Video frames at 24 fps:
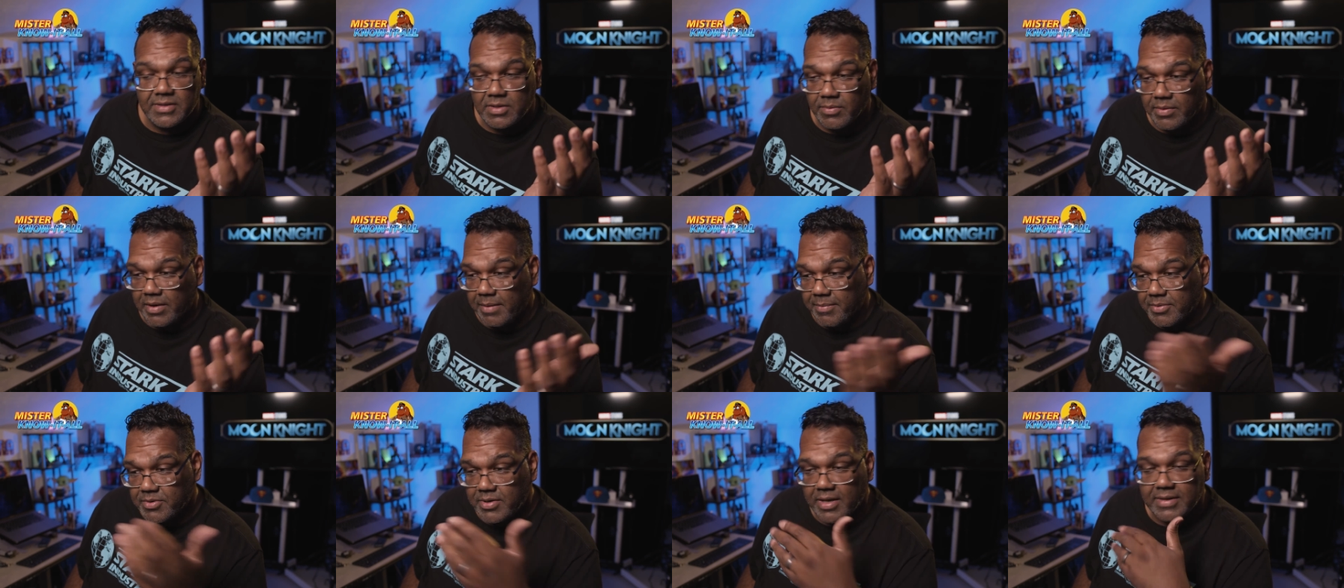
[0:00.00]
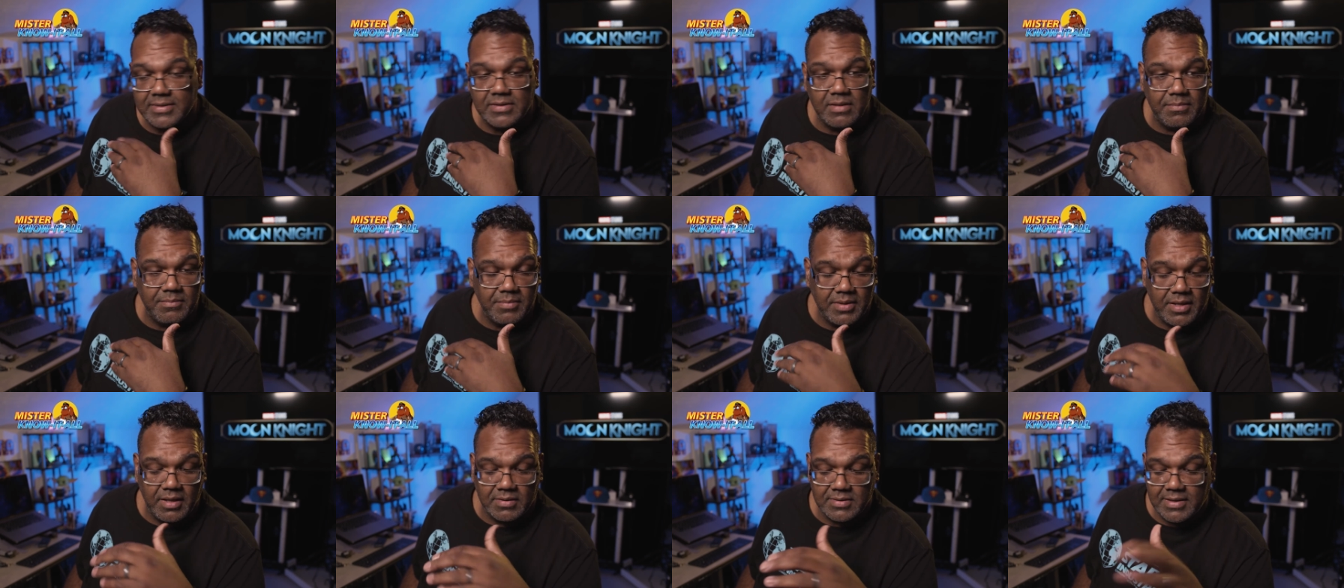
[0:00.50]
so when he betrays
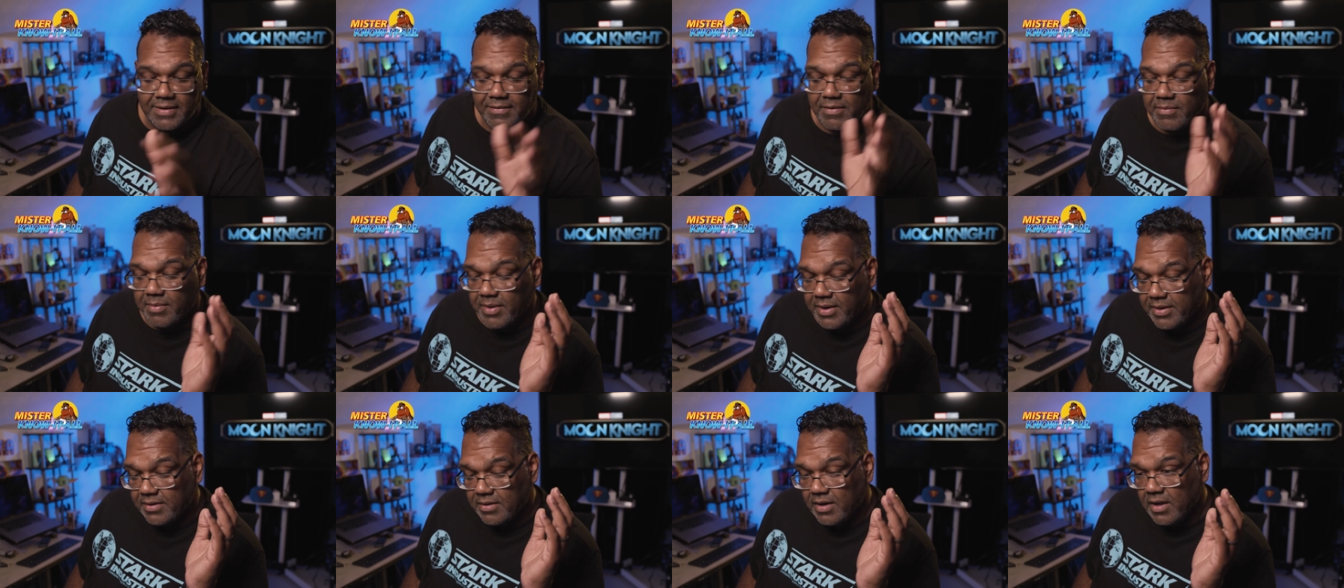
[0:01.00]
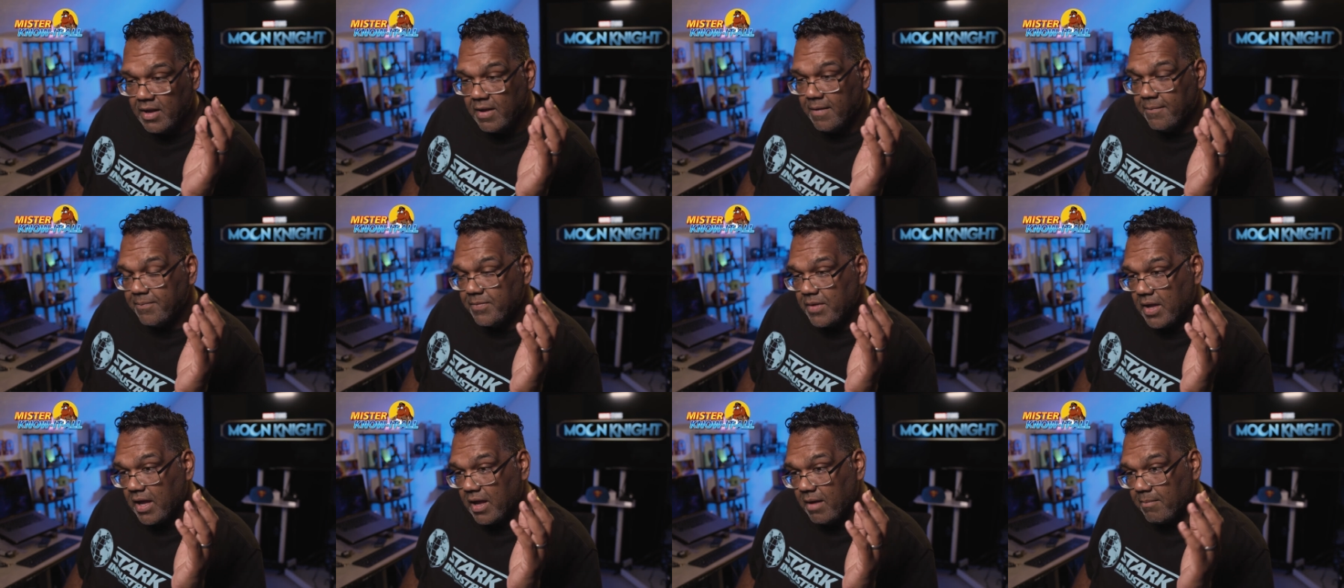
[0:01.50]
them, kills everyone.
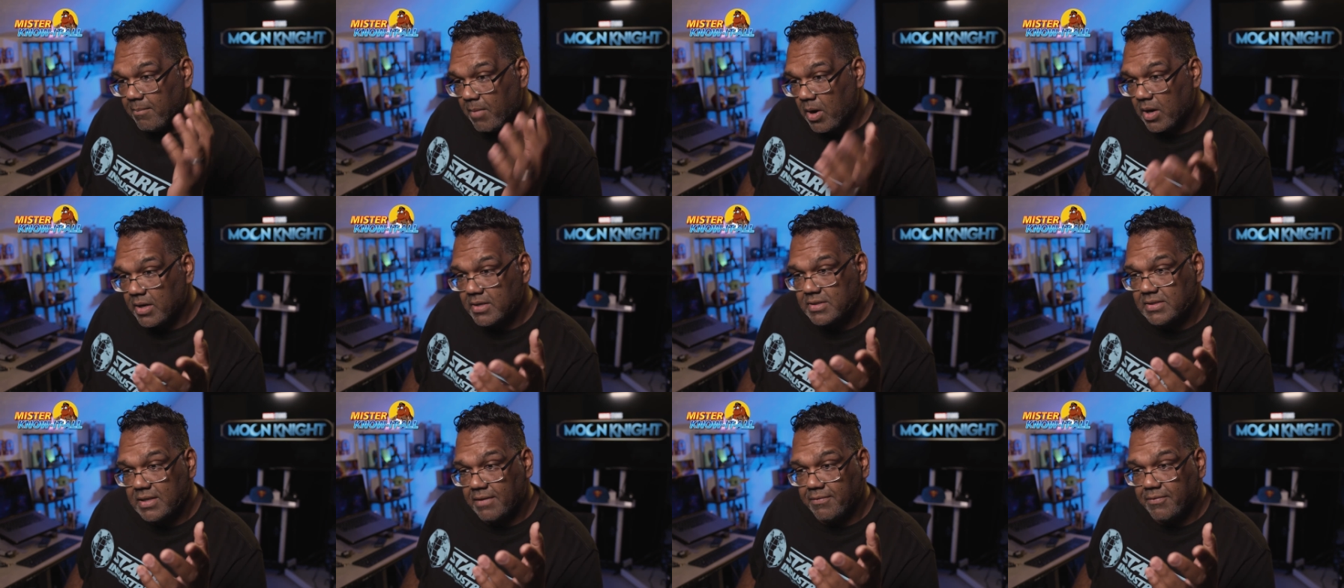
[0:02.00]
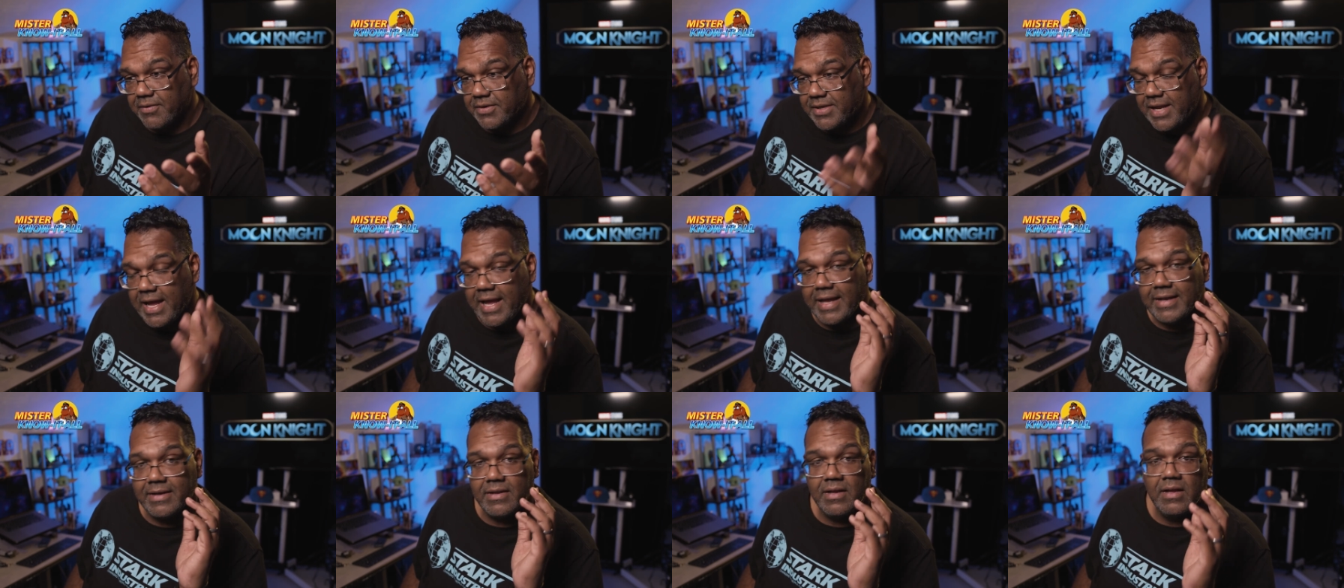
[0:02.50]
Marc is left for
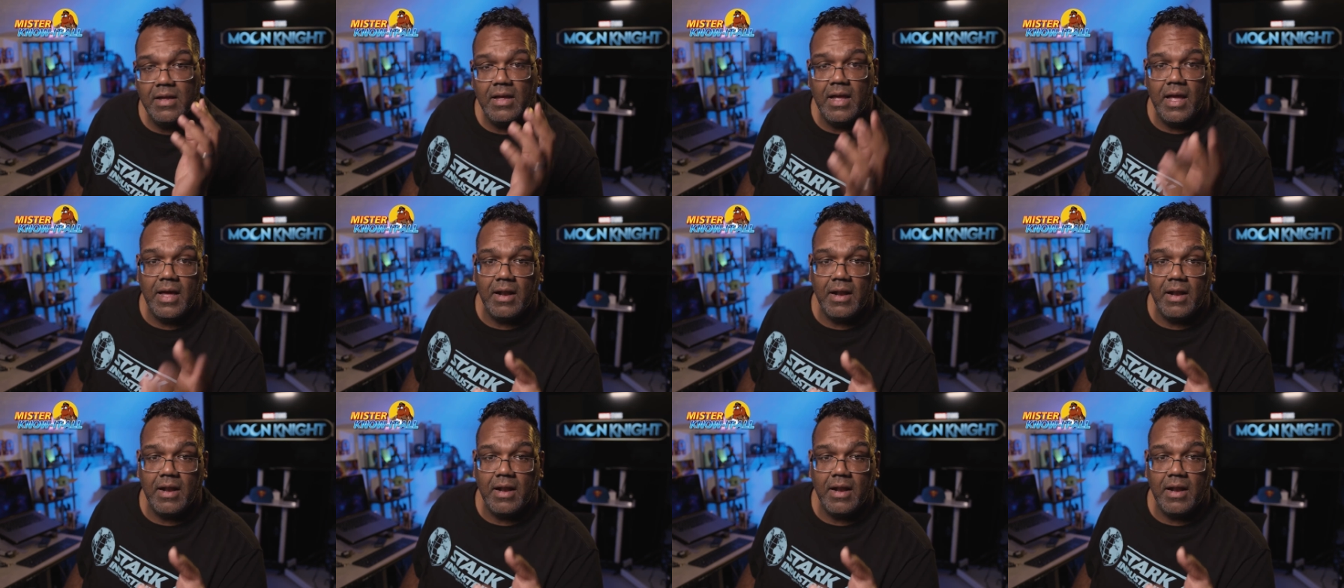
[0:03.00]
dead,